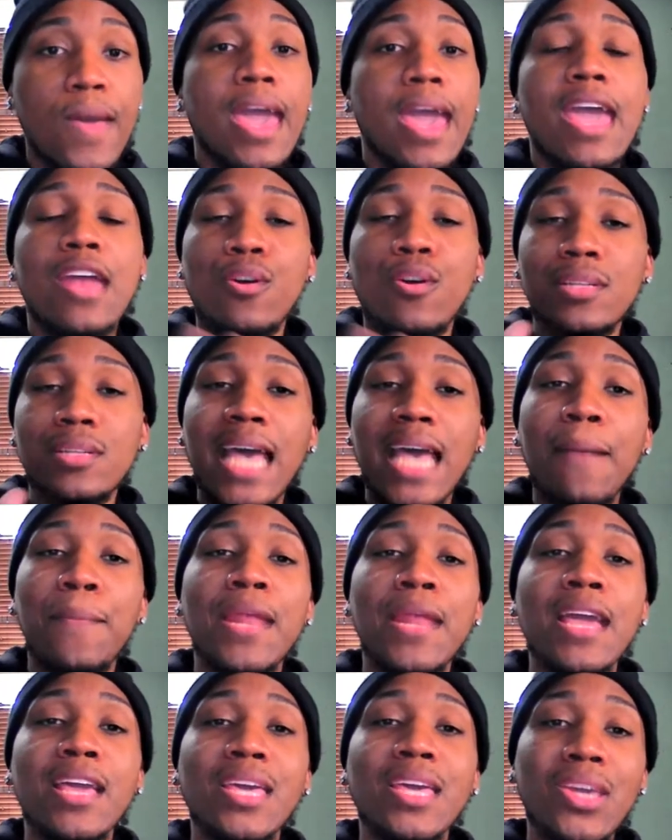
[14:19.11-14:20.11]
And on top of
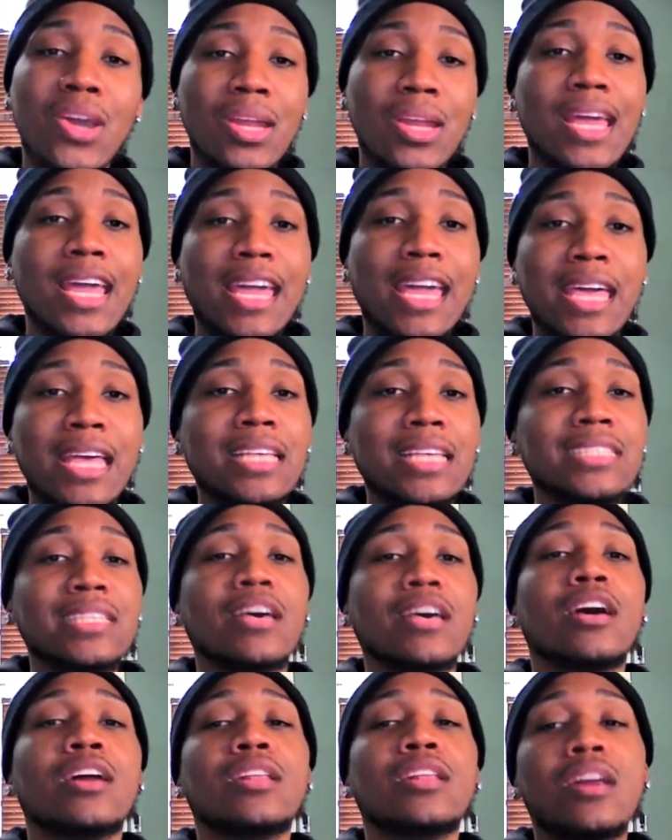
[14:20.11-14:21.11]
that, Keiarna has
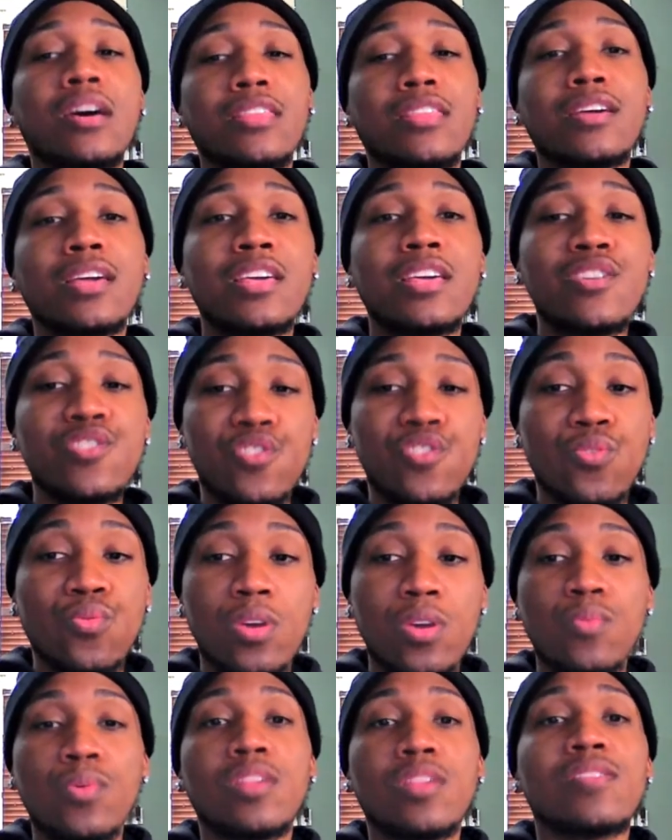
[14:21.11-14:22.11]
another
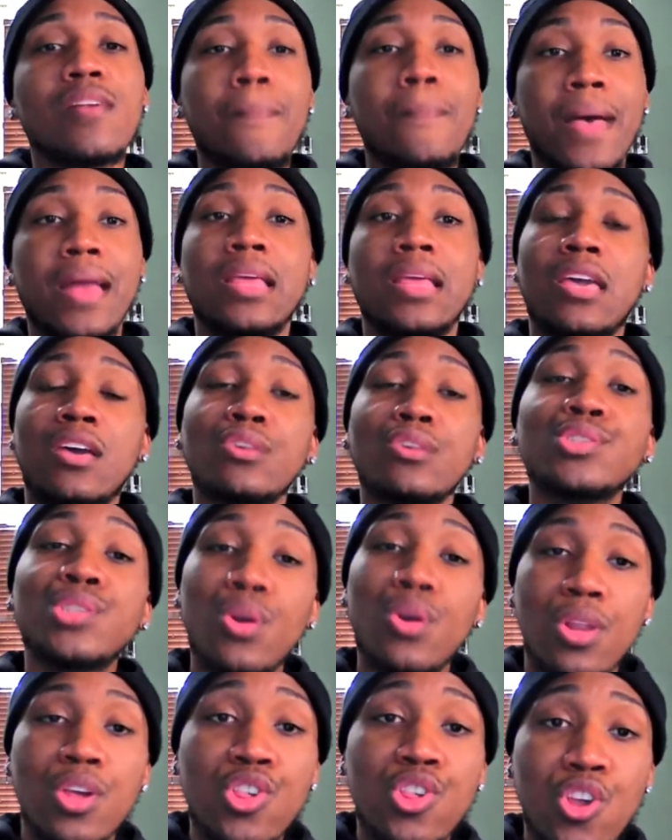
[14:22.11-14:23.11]
history with somebody else
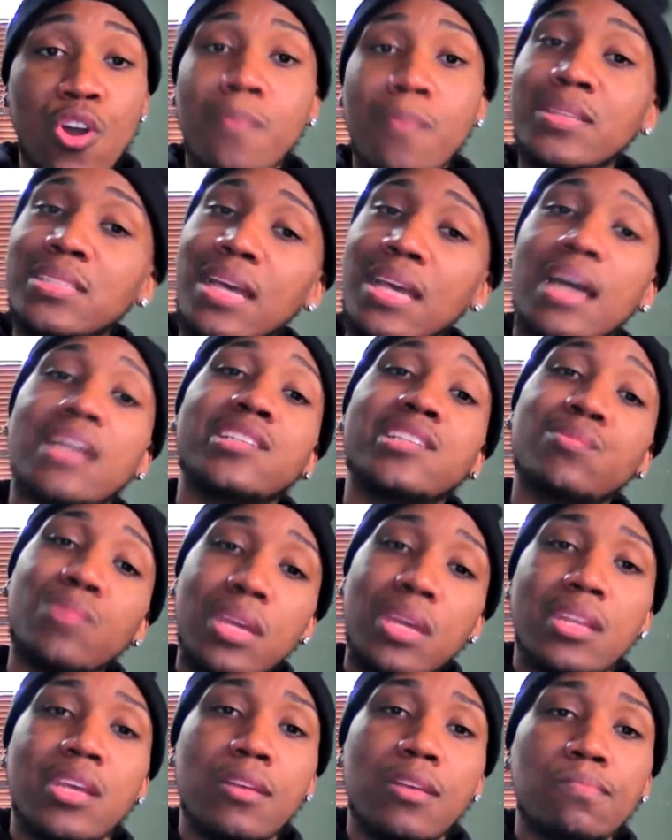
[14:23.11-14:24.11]
on this show besides
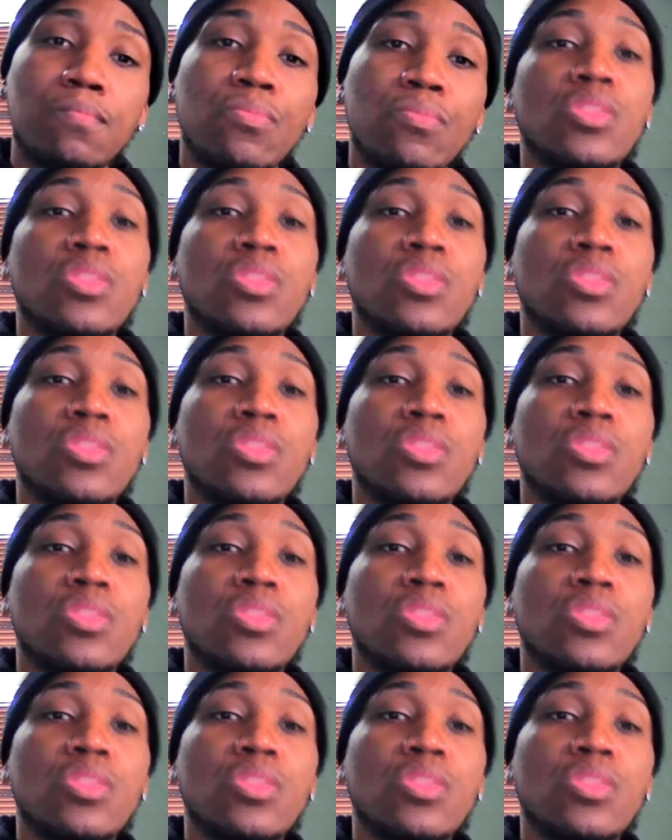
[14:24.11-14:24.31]
Wendy.